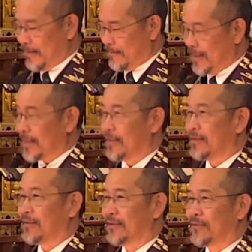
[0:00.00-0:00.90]

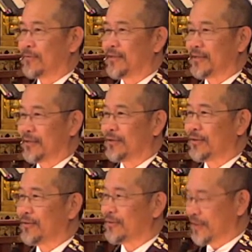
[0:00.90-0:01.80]
because this was the
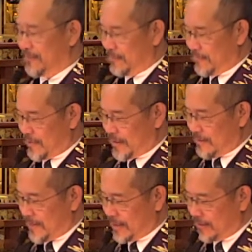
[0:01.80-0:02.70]
shoe that
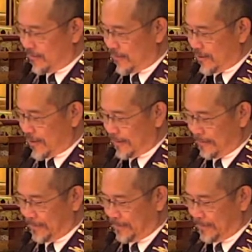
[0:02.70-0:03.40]
Michael wore